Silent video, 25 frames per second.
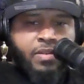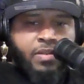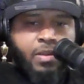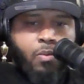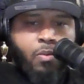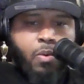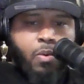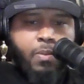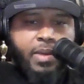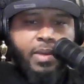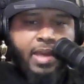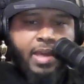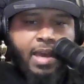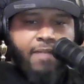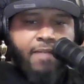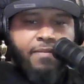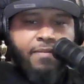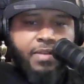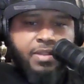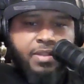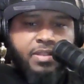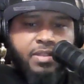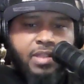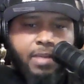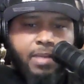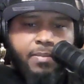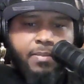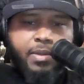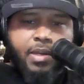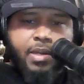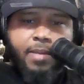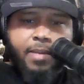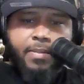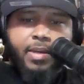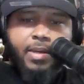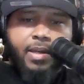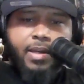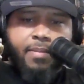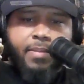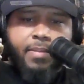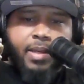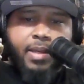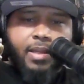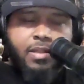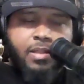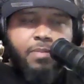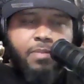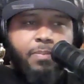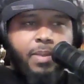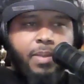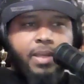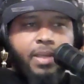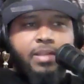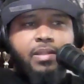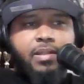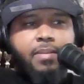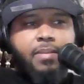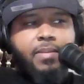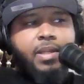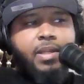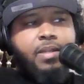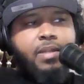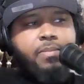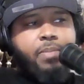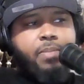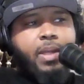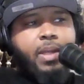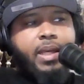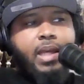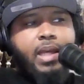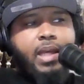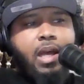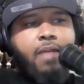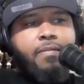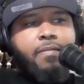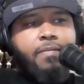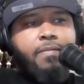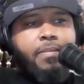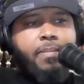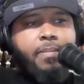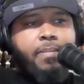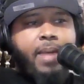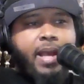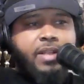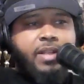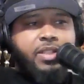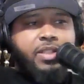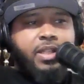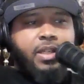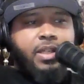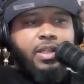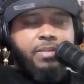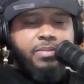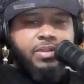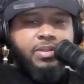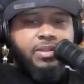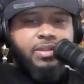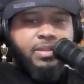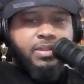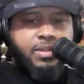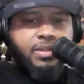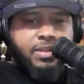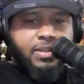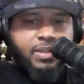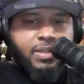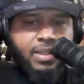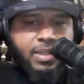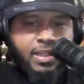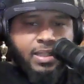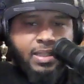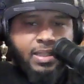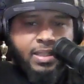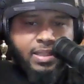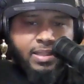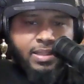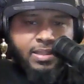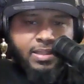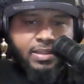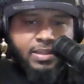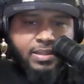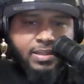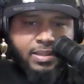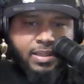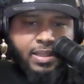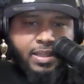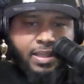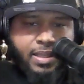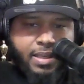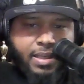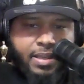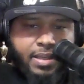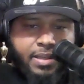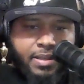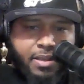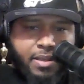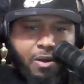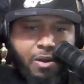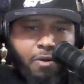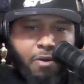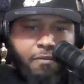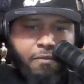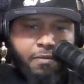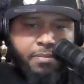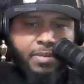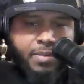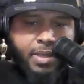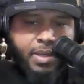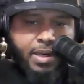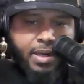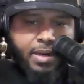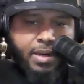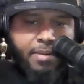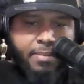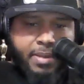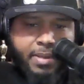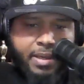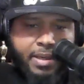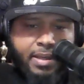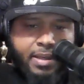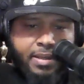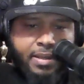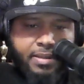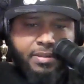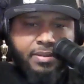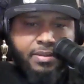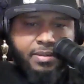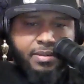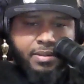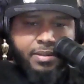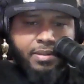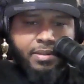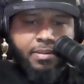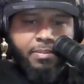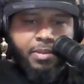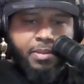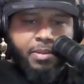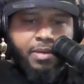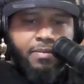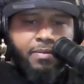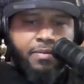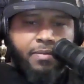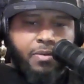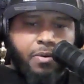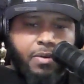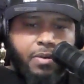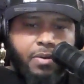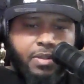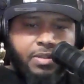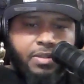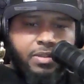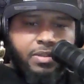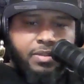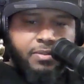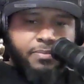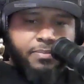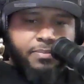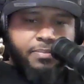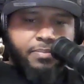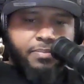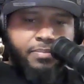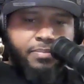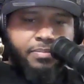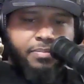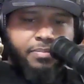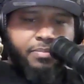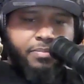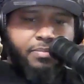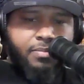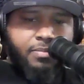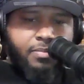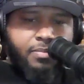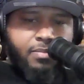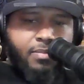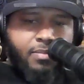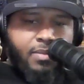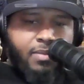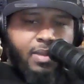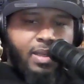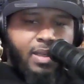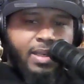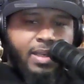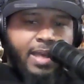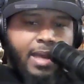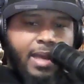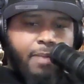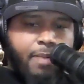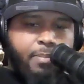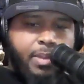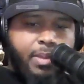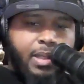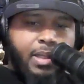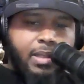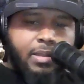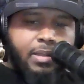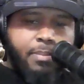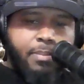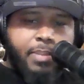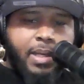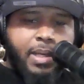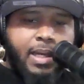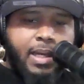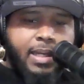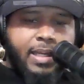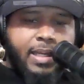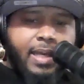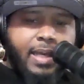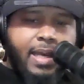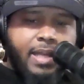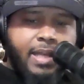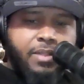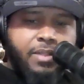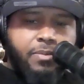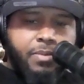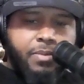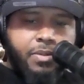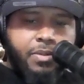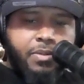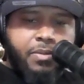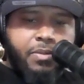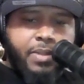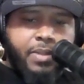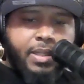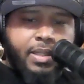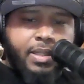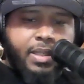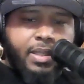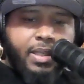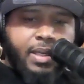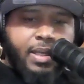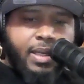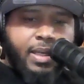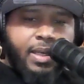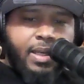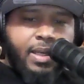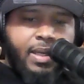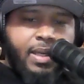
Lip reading: See what we got for the summer coming up, man. Let's pick some of these playoff matchups and go from there, man. But of course, got to plug the podcast real quick.